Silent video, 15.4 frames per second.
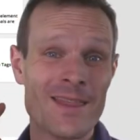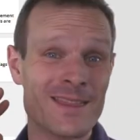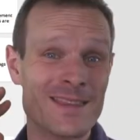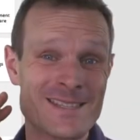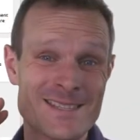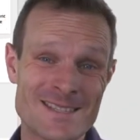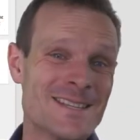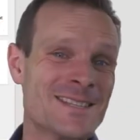The
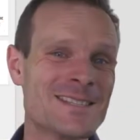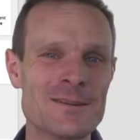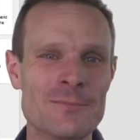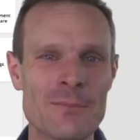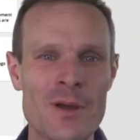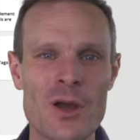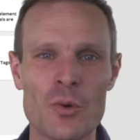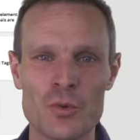
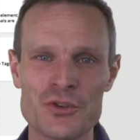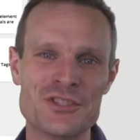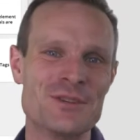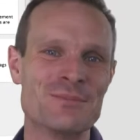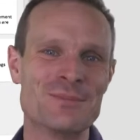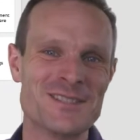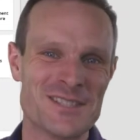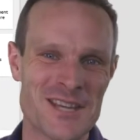system will
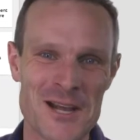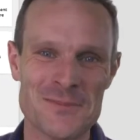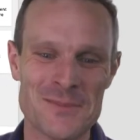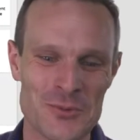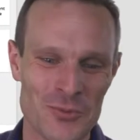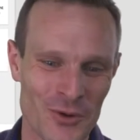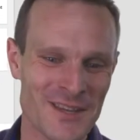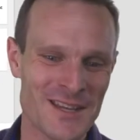simply tell
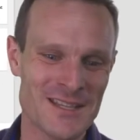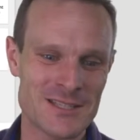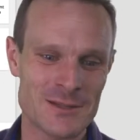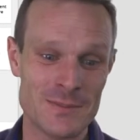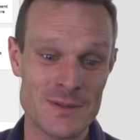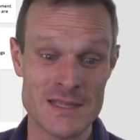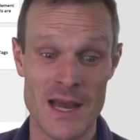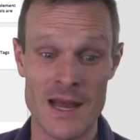me what needs
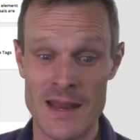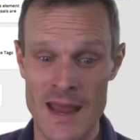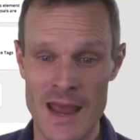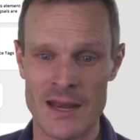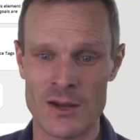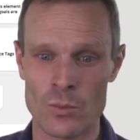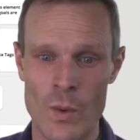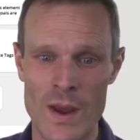to be done
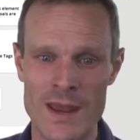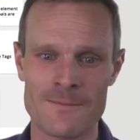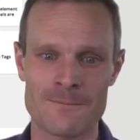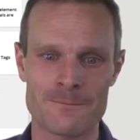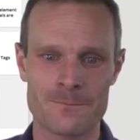and when.